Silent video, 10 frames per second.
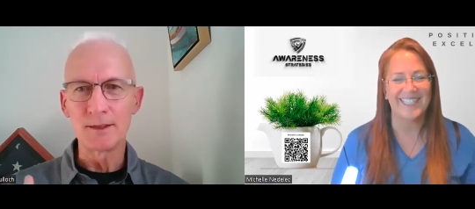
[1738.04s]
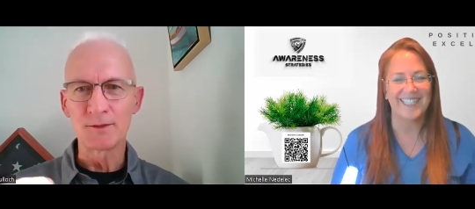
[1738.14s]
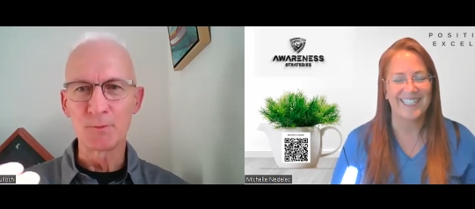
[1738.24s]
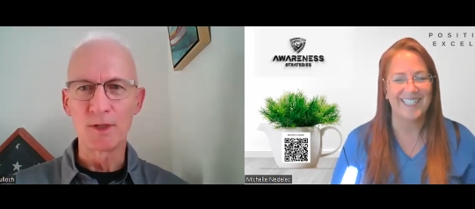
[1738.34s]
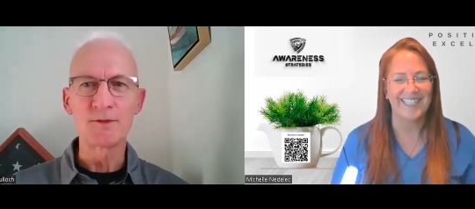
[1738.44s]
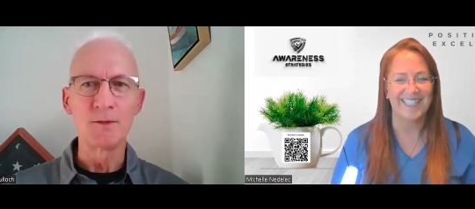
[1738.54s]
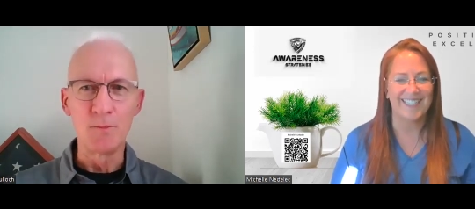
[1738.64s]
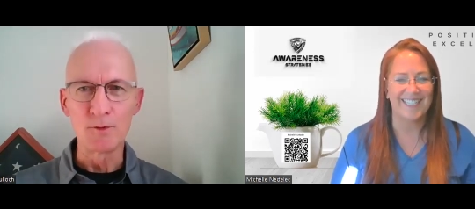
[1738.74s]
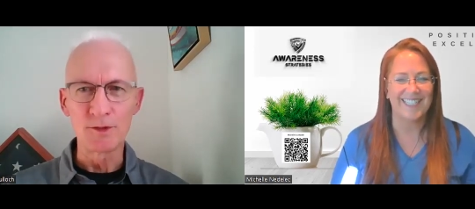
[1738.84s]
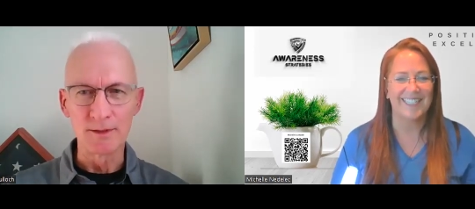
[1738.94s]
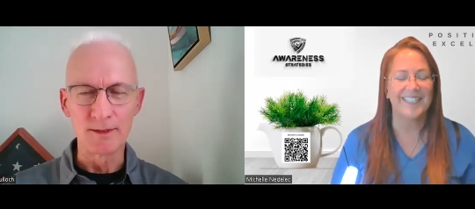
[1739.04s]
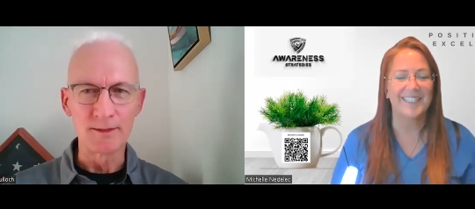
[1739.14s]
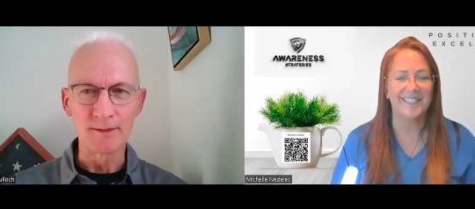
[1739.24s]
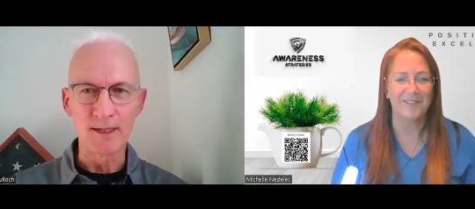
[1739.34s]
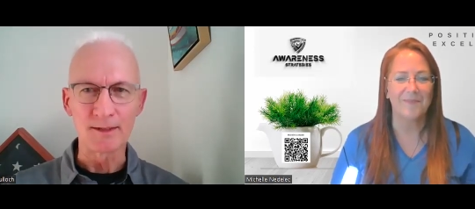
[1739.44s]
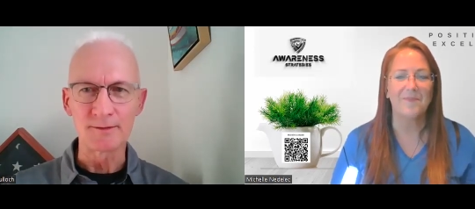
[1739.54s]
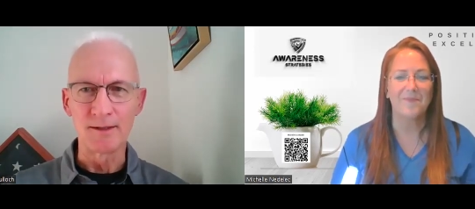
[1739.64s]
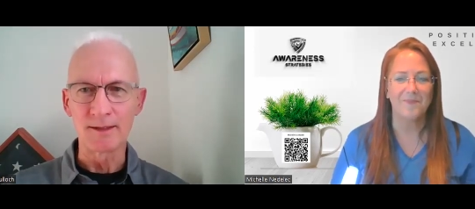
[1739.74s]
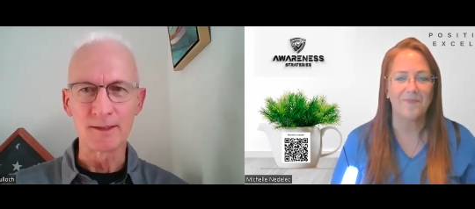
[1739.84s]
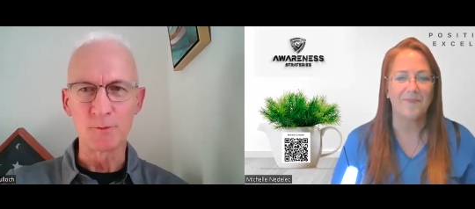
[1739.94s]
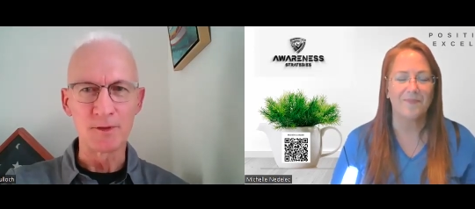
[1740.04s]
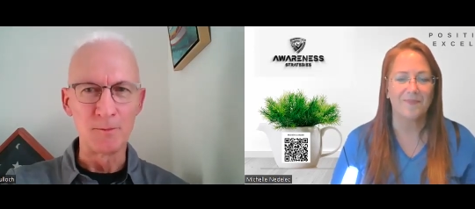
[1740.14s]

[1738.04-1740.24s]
Speaker 1: express emotion in a text. Now, I guess with